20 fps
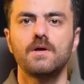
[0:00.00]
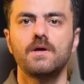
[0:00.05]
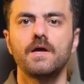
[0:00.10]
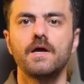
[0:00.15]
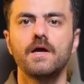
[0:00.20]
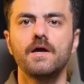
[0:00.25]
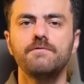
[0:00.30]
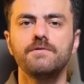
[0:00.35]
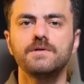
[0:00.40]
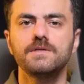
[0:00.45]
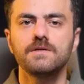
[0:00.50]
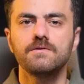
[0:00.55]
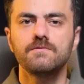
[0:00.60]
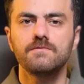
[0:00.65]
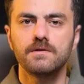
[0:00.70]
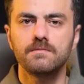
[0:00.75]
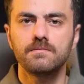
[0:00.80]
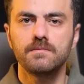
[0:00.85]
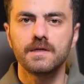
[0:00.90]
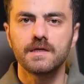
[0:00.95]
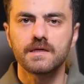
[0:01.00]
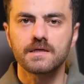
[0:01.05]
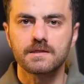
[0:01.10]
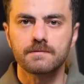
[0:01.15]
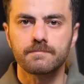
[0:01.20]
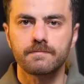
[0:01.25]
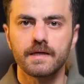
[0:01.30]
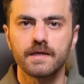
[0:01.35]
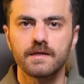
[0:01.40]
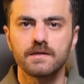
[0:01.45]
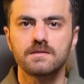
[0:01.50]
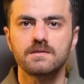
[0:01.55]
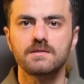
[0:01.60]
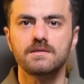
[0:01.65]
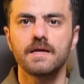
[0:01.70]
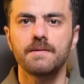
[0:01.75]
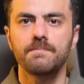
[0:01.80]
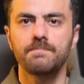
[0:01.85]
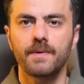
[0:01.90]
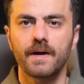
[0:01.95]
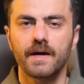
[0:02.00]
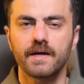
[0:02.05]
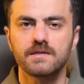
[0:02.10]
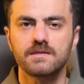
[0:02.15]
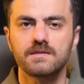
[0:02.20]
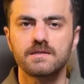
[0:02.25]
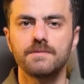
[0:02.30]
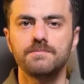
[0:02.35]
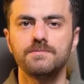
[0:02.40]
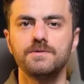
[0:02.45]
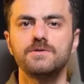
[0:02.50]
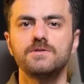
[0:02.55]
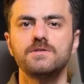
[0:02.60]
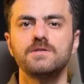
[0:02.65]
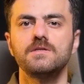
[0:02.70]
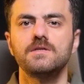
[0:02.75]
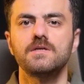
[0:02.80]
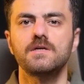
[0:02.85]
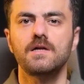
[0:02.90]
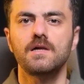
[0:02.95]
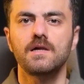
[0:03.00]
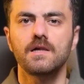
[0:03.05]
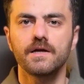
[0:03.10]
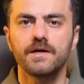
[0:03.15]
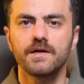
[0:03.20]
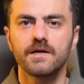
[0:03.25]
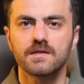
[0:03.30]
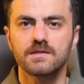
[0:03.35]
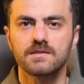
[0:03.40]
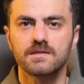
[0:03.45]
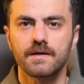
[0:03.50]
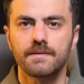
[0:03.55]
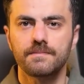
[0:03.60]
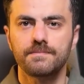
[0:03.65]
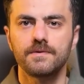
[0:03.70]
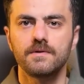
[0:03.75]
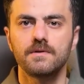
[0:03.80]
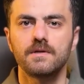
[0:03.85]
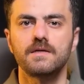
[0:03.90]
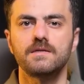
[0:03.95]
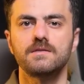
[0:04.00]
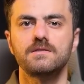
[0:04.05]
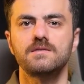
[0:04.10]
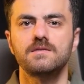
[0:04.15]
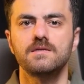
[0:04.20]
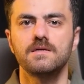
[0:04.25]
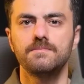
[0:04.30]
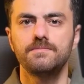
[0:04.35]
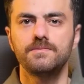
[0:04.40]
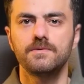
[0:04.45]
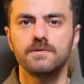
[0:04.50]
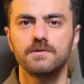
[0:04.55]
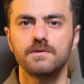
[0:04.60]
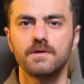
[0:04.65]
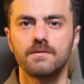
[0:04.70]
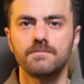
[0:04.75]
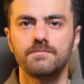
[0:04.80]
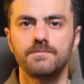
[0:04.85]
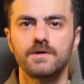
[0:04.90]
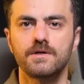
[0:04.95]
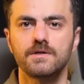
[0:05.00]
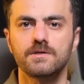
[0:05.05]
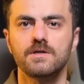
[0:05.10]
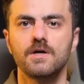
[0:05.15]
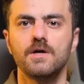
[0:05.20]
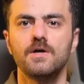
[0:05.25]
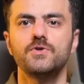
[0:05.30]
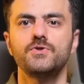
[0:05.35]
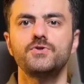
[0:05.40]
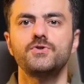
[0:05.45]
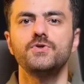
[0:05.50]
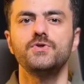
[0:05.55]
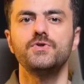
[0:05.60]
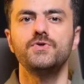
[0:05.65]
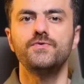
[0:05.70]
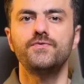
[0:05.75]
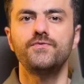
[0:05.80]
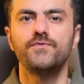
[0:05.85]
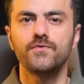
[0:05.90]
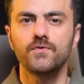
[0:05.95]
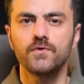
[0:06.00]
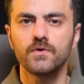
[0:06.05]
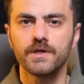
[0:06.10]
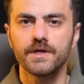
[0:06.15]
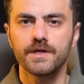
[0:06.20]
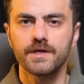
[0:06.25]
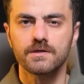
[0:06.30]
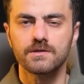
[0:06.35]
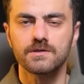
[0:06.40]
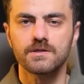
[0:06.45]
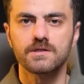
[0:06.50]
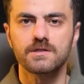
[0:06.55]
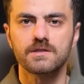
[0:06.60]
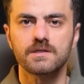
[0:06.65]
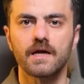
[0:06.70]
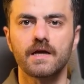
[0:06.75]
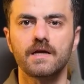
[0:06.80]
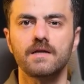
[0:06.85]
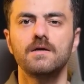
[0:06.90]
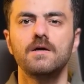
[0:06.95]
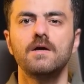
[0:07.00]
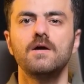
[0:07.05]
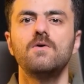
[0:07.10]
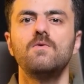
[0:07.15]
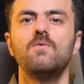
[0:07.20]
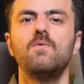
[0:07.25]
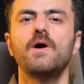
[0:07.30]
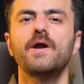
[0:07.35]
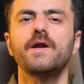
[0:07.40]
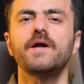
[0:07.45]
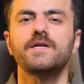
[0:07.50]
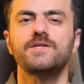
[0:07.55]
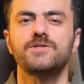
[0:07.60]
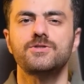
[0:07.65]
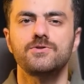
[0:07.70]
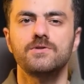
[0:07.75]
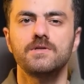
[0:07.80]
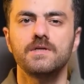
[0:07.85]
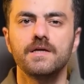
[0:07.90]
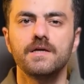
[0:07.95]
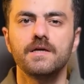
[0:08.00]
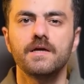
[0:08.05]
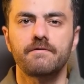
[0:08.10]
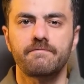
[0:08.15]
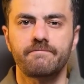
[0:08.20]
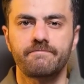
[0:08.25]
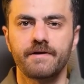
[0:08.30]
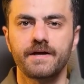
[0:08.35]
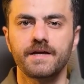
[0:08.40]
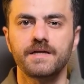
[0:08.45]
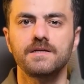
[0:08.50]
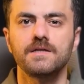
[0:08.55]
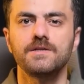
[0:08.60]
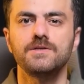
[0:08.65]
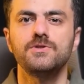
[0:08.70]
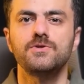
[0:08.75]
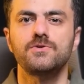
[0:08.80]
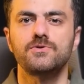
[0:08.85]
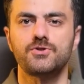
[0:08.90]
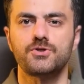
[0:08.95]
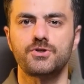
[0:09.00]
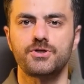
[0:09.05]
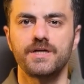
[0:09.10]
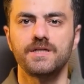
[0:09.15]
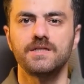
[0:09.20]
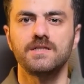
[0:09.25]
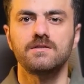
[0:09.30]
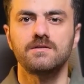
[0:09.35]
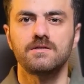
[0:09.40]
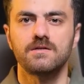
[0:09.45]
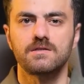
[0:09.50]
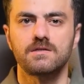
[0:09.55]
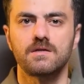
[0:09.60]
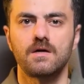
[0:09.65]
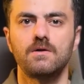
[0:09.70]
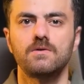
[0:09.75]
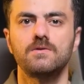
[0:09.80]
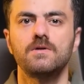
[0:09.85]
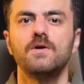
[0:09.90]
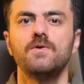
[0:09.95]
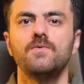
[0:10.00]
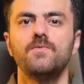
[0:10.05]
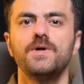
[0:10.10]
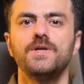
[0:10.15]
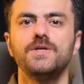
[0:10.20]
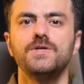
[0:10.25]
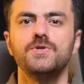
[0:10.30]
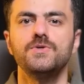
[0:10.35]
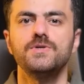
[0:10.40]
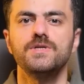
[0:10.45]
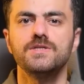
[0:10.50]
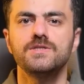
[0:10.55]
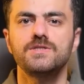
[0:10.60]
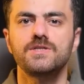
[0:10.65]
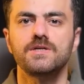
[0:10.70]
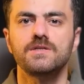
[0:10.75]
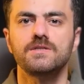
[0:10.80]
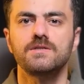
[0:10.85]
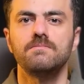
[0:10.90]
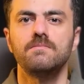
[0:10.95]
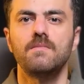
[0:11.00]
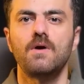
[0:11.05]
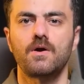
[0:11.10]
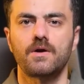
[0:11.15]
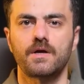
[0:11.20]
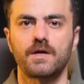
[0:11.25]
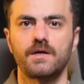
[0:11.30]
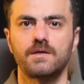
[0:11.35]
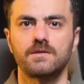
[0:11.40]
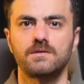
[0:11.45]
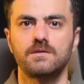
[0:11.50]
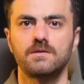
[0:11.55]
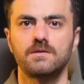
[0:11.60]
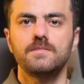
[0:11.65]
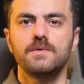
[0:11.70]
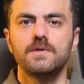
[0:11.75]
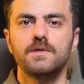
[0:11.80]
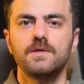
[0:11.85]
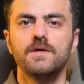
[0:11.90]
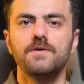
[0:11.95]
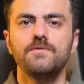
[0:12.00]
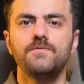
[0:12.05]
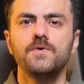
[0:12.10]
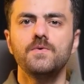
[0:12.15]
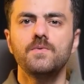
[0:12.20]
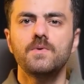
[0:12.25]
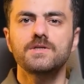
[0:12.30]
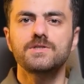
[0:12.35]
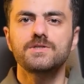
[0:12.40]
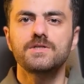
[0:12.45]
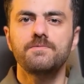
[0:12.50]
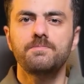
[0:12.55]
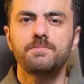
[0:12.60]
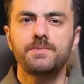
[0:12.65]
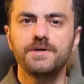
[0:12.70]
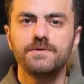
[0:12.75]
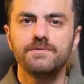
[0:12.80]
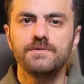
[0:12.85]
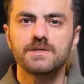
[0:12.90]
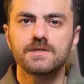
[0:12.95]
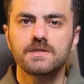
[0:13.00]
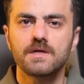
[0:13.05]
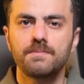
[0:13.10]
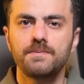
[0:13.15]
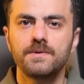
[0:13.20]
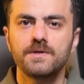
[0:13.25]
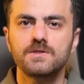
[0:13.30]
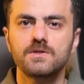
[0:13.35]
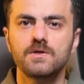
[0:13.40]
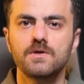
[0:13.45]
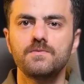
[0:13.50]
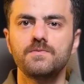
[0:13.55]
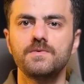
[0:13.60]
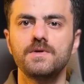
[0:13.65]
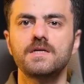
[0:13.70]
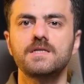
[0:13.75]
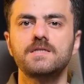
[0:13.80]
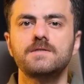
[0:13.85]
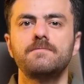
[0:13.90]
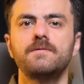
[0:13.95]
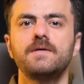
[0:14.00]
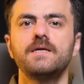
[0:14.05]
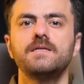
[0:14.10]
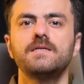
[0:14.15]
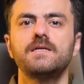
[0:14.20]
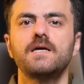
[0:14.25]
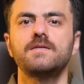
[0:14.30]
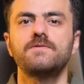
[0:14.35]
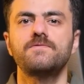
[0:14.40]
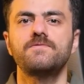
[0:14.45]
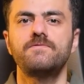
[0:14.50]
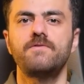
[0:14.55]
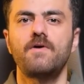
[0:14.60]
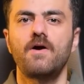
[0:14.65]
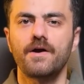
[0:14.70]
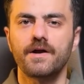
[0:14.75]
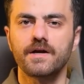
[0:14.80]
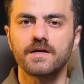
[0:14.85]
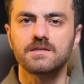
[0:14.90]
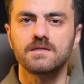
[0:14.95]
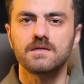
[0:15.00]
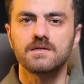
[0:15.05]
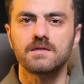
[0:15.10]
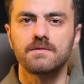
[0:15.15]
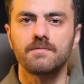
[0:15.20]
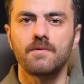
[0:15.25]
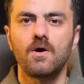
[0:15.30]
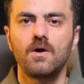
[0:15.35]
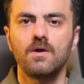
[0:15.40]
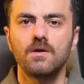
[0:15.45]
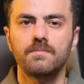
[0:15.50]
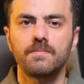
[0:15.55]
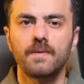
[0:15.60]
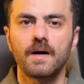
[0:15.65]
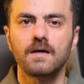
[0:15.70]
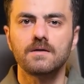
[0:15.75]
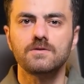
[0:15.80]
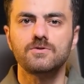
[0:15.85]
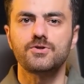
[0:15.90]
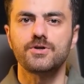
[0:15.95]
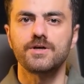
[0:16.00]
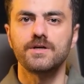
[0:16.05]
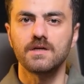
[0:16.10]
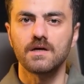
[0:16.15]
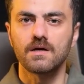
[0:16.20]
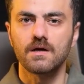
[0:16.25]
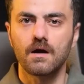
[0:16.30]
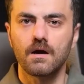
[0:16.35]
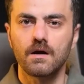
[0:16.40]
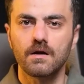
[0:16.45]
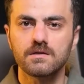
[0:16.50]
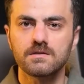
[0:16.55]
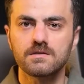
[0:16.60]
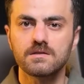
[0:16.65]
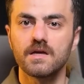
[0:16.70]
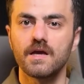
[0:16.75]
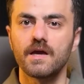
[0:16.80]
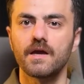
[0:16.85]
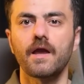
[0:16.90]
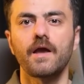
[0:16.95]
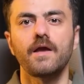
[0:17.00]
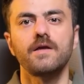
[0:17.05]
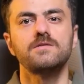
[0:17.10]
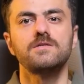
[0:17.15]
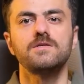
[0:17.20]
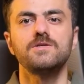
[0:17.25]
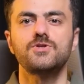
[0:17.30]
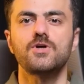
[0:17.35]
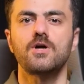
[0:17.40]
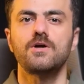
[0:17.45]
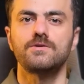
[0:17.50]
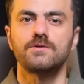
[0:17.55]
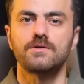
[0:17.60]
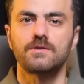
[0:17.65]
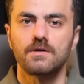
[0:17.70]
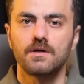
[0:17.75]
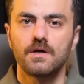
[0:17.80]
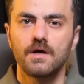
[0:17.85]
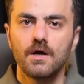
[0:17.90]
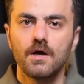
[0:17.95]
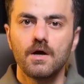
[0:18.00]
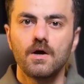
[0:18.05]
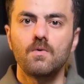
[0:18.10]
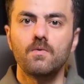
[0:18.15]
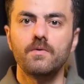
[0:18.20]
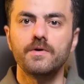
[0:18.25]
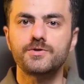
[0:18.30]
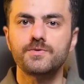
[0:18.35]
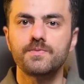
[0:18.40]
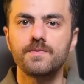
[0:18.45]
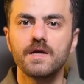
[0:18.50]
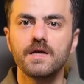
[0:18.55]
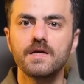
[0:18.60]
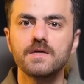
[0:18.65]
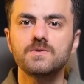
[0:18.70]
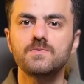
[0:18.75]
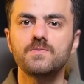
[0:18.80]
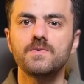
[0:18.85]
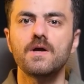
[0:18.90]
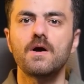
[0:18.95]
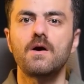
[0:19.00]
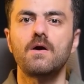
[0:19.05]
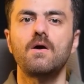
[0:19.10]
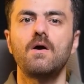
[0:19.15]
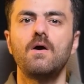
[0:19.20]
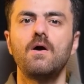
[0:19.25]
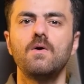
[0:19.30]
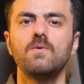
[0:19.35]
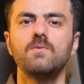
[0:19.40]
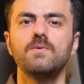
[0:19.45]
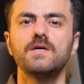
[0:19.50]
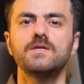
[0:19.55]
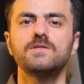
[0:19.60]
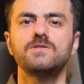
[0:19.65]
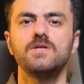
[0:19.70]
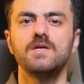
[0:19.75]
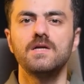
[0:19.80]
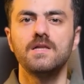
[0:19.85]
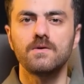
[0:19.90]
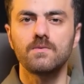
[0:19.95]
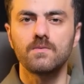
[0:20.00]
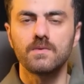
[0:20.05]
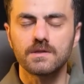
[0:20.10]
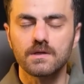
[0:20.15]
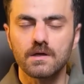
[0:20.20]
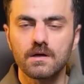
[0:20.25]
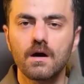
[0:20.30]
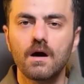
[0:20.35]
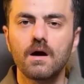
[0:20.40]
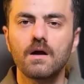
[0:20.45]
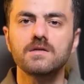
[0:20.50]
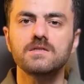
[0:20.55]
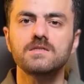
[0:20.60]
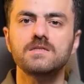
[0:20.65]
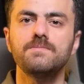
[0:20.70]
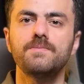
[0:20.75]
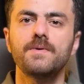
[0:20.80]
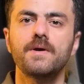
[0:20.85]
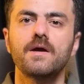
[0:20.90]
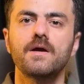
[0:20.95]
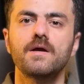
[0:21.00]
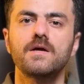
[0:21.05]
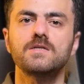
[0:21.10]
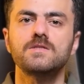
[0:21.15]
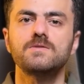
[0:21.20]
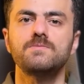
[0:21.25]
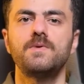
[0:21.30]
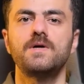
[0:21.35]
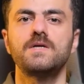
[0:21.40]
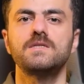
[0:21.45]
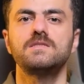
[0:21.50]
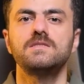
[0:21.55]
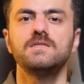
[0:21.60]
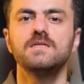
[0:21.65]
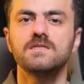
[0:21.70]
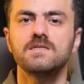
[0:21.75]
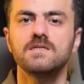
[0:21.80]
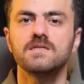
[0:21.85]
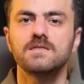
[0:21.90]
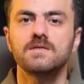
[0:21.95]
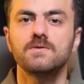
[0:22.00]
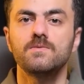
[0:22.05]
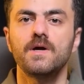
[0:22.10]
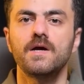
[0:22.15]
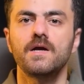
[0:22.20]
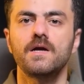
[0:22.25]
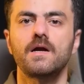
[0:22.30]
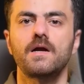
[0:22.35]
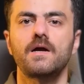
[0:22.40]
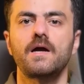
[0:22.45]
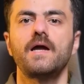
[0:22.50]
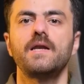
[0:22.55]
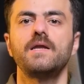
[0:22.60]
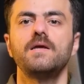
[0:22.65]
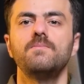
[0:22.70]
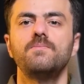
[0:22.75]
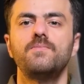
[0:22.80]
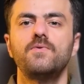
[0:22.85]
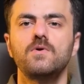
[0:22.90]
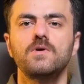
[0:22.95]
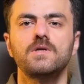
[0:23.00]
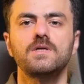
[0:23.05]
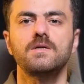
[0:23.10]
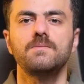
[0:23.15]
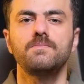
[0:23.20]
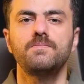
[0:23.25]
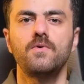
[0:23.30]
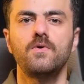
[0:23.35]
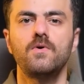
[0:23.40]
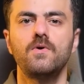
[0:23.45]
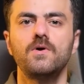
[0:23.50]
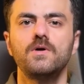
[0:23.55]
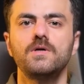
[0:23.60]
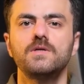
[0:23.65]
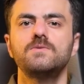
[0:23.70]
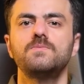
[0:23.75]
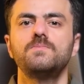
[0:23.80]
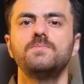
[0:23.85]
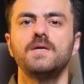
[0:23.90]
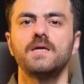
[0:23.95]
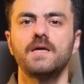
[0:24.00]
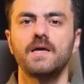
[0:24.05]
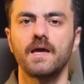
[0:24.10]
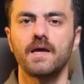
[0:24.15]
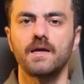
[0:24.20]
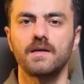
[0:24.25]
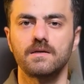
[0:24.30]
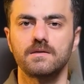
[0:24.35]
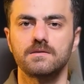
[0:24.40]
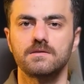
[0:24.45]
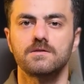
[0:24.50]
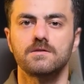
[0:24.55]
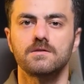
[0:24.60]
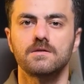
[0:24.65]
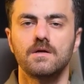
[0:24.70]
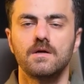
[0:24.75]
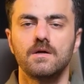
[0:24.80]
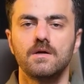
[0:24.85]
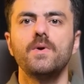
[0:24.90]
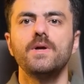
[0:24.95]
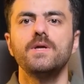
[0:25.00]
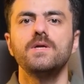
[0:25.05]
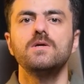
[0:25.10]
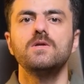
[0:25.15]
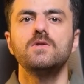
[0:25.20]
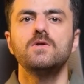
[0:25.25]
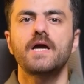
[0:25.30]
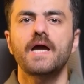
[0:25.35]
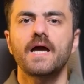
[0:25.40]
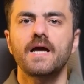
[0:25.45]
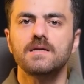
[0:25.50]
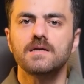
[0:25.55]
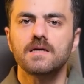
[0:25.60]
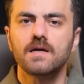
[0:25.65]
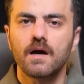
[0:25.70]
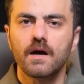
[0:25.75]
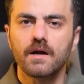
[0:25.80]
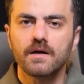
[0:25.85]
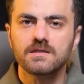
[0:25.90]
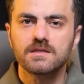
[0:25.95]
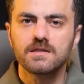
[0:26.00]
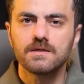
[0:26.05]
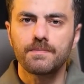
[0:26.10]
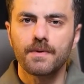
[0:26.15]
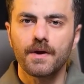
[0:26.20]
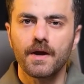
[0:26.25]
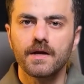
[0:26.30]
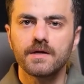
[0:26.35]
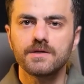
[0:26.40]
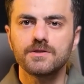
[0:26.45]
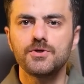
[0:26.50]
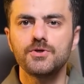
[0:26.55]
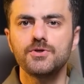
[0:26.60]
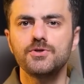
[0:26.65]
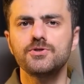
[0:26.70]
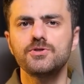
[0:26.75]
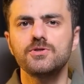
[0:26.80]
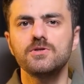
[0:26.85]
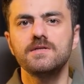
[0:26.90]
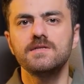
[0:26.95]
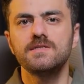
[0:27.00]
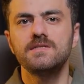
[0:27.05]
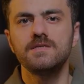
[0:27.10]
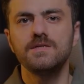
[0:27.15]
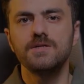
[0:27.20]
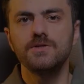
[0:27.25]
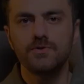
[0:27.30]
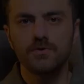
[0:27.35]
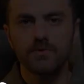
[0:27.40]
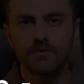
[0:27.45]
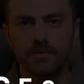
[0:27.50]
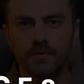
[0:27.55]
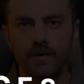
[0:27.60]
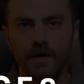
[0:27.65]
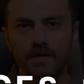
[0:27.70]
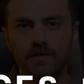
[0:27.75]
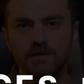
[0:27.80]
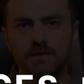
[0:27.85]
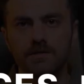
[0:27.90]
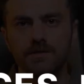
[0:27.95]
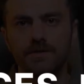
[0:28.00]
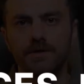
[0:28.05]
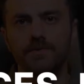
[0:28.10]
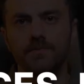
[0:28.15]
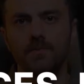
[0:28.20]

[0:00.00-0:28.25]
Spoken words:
Everything will be explained step by step using the clear example and simple numbers so you fully understand what actually affected your trading result when you entered the market. If you watched the previous episode, we explained that Forex is all about trading currency against each other, which means we are always dealing with the currency pairs, but this is where an important point begins. When you look at the currency pairs, you usually see two prices, not